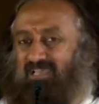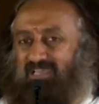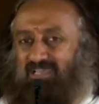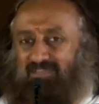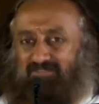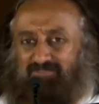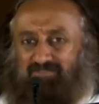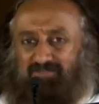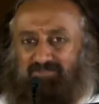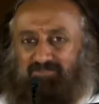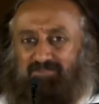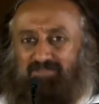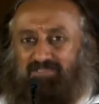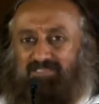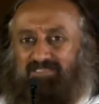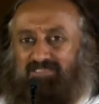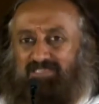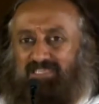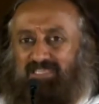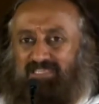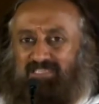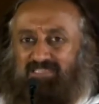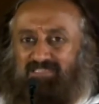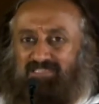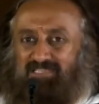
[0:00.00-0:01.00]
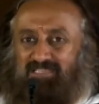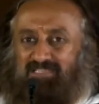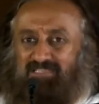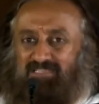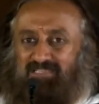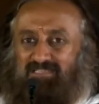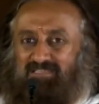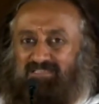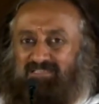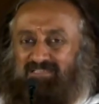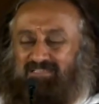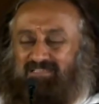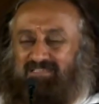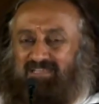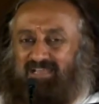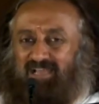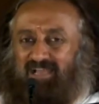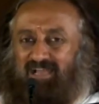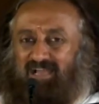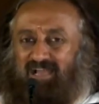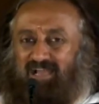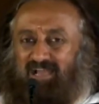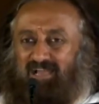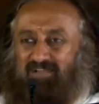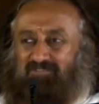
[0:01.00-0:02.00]
everyone take that
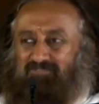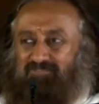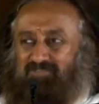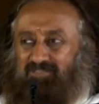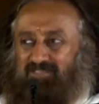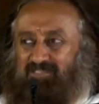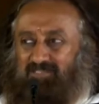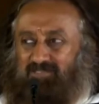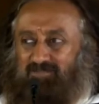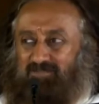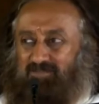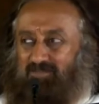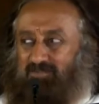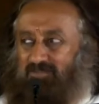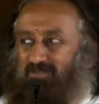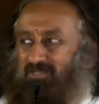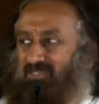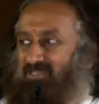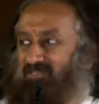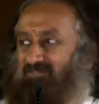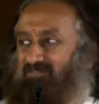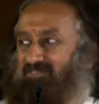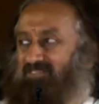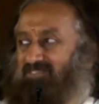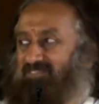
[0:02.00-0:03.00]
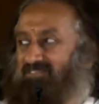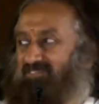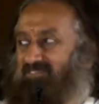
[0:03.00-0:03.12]
half an hour, 1 hour